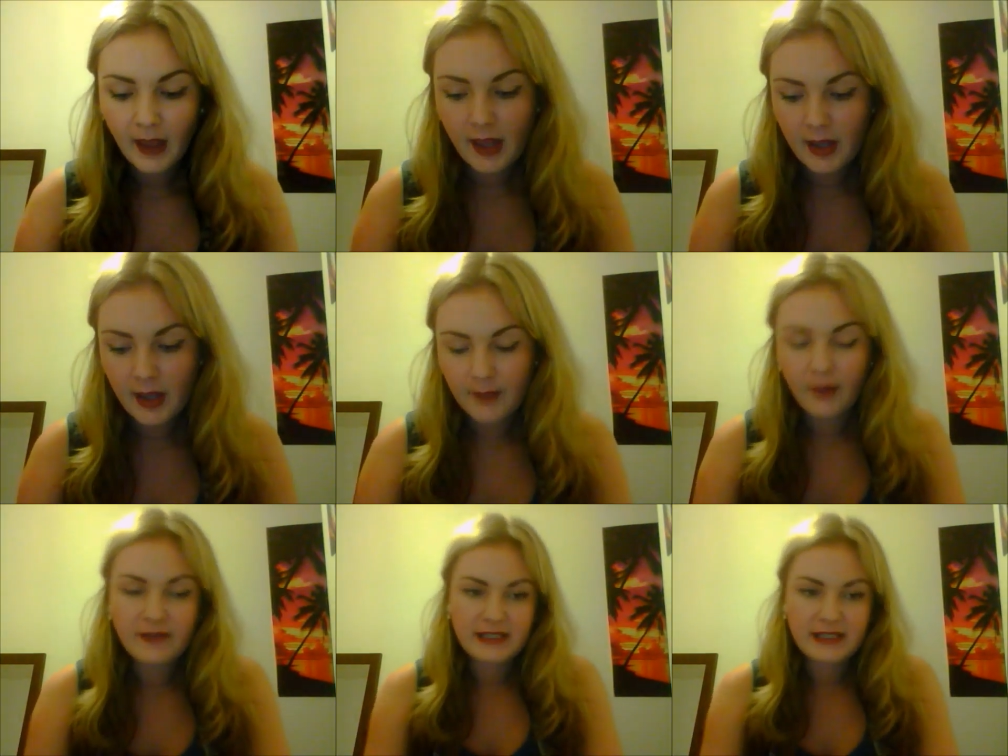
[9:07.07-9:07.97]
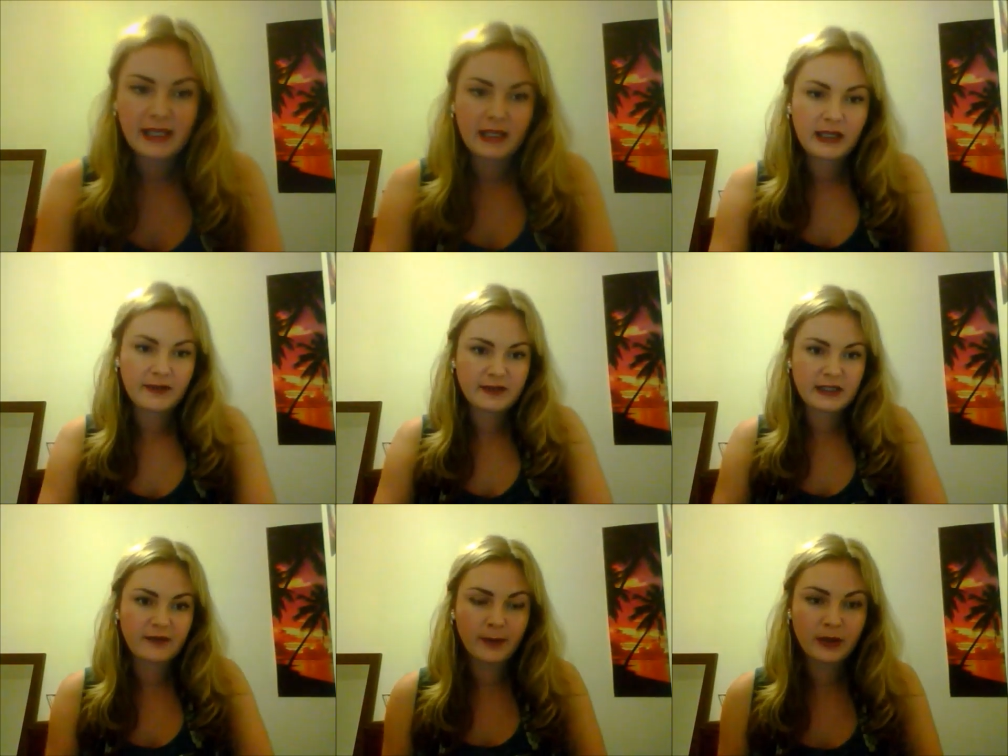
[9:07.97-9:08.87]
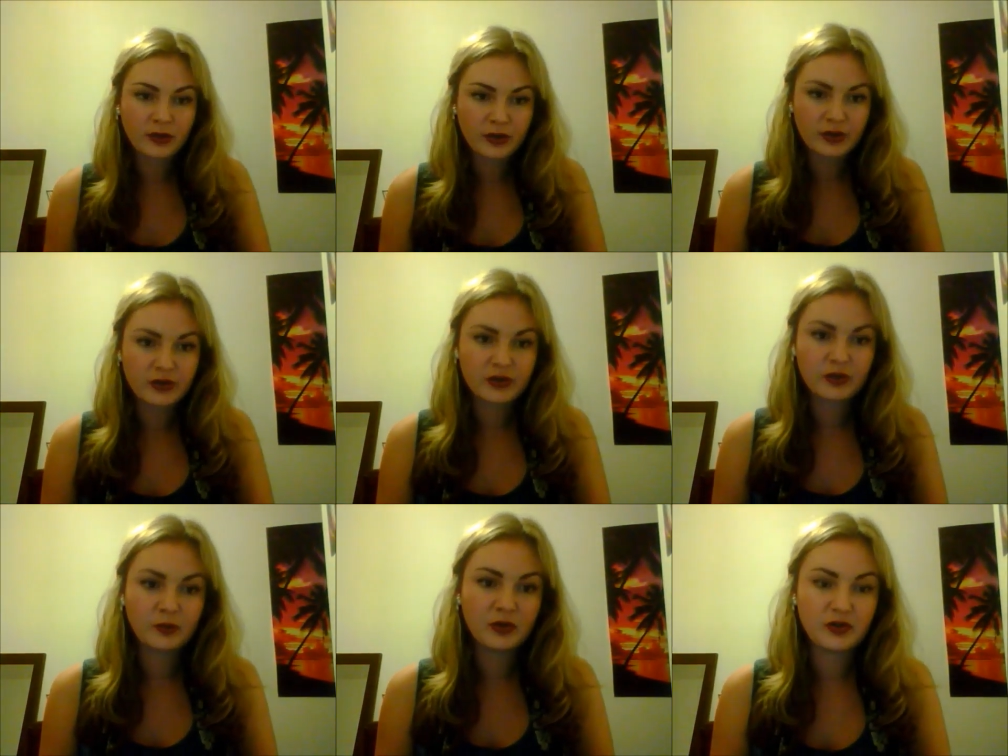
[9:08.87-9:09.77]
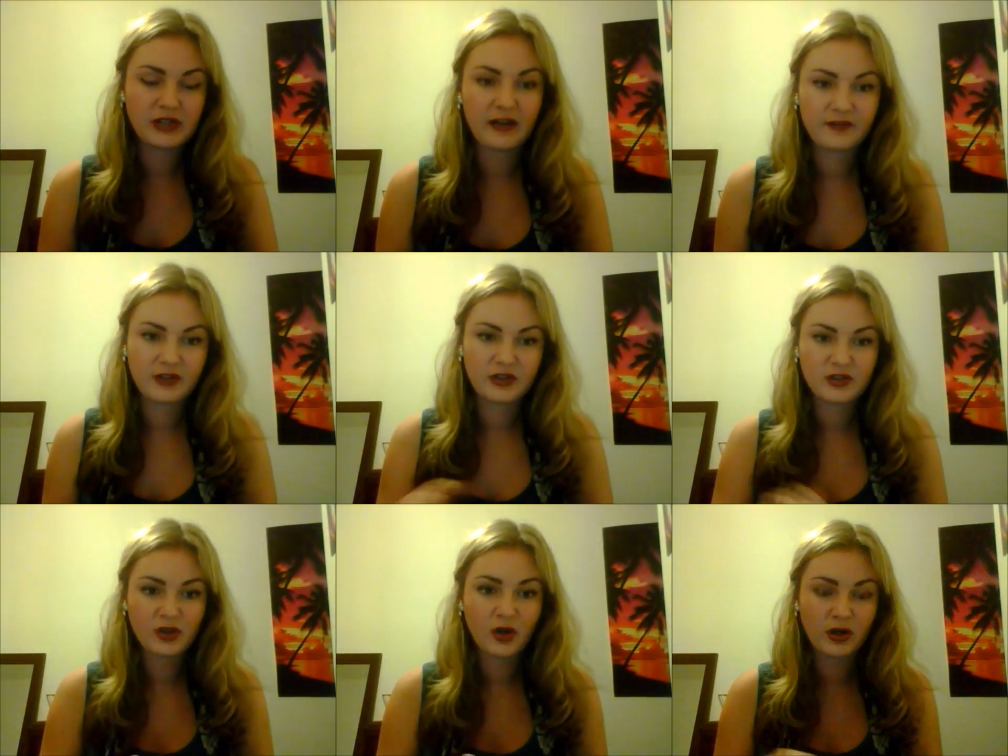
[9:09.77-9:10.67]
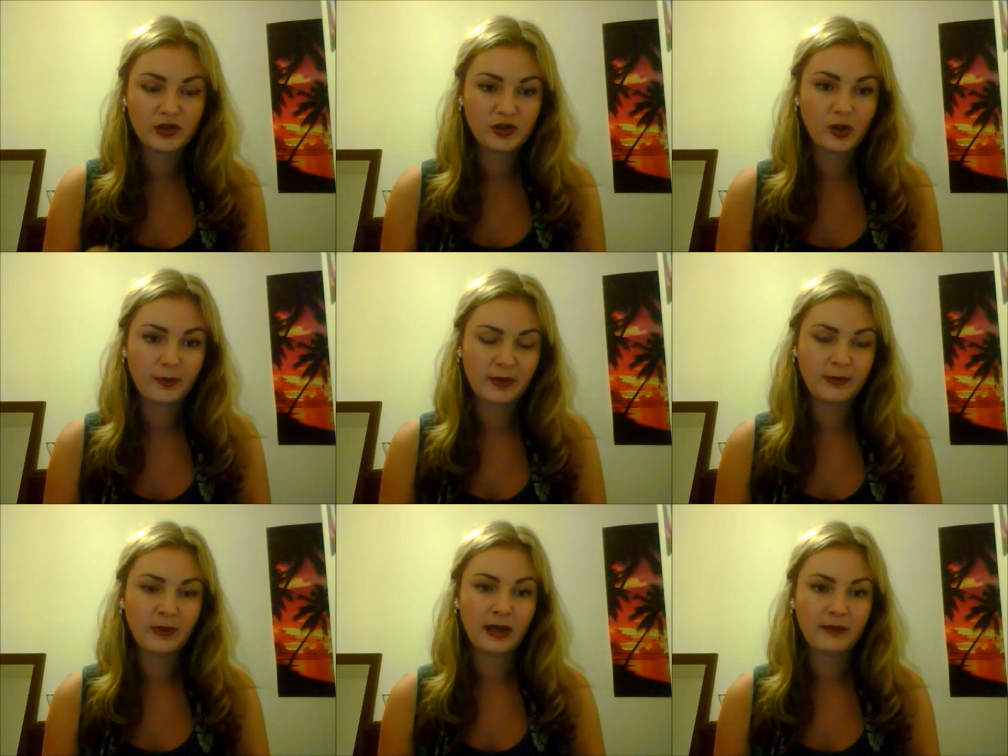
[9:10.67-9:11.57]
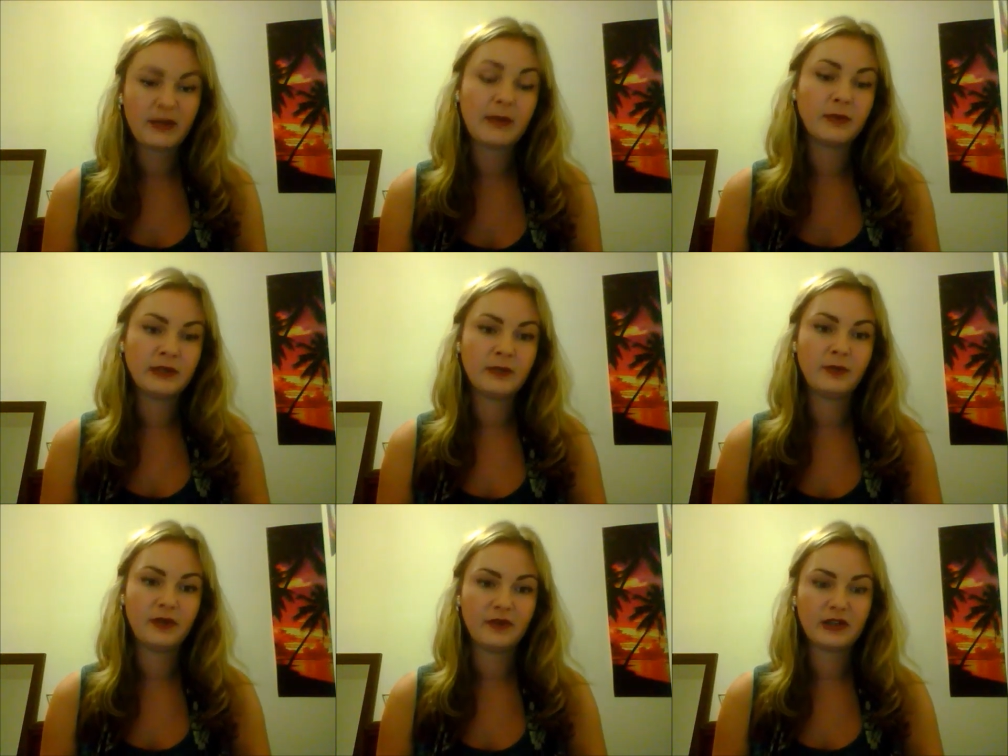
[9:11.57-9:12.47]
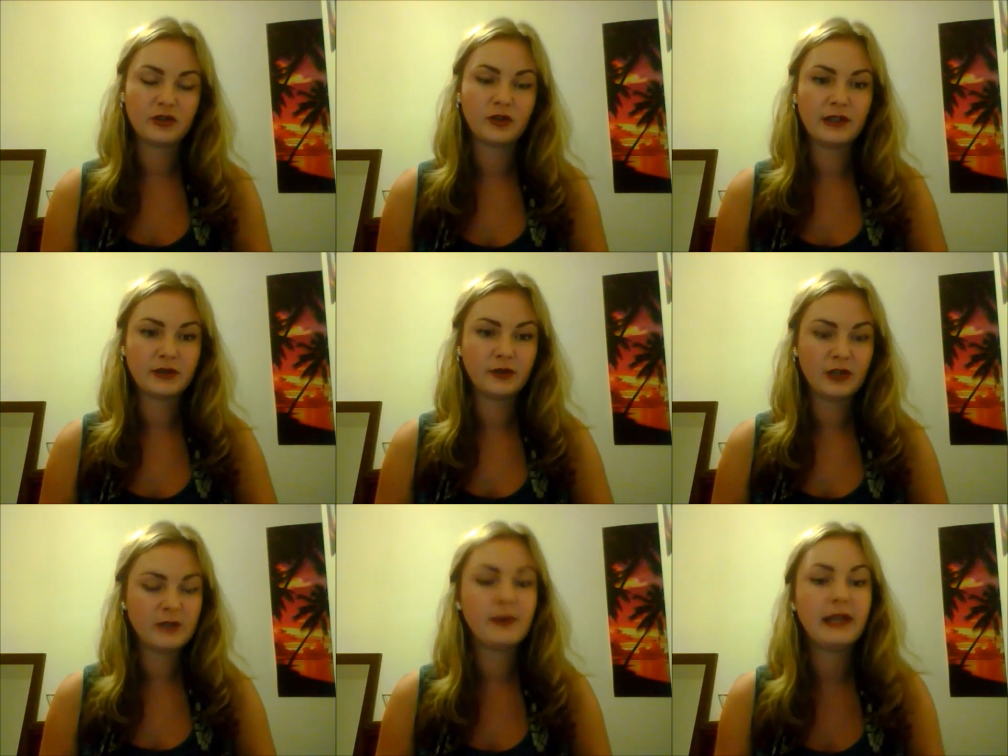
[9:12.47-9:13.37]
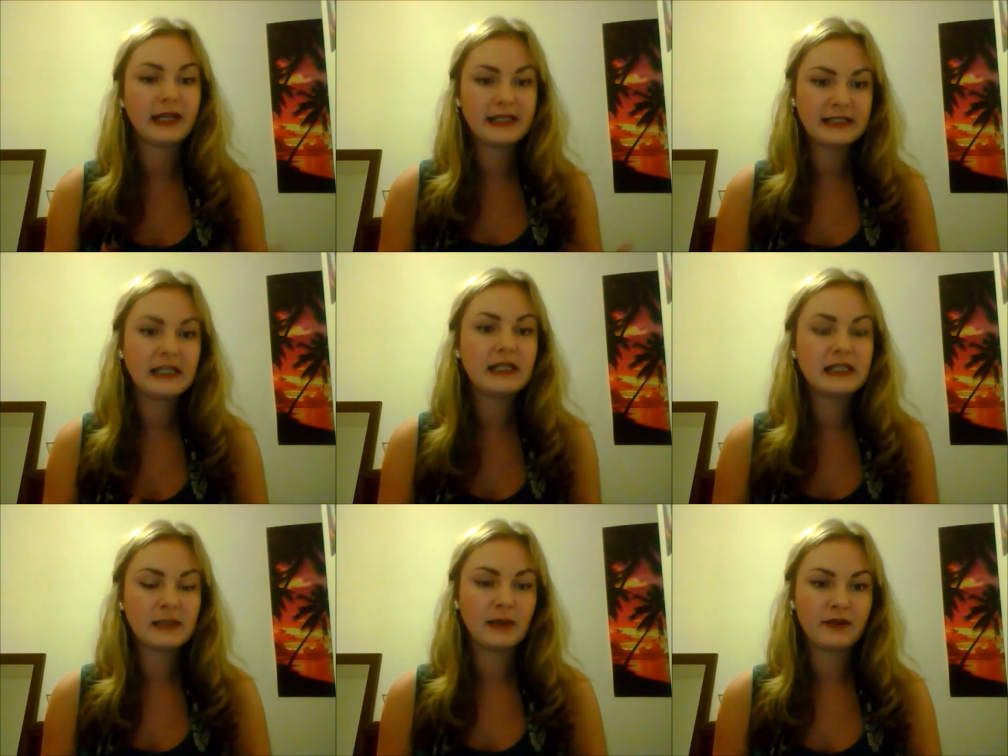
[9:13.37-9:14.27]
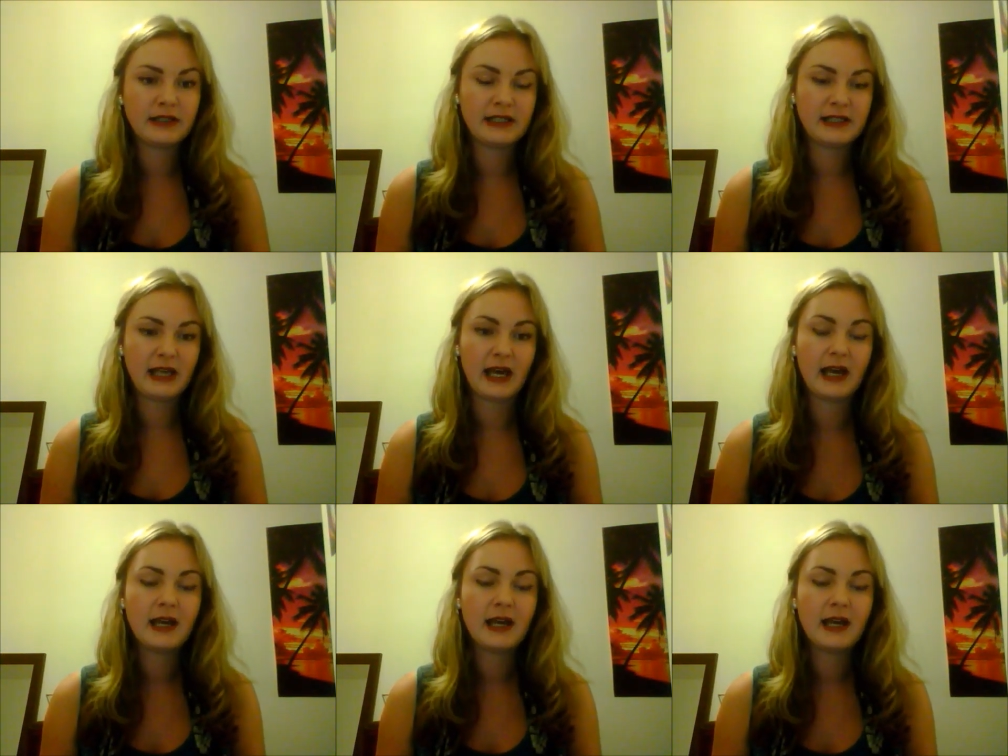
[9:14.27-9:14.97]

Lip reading: Obviously, GIFs differ because someone doesn't have to start and stop them like people did with the Victorian toys, but you can see the similarities there.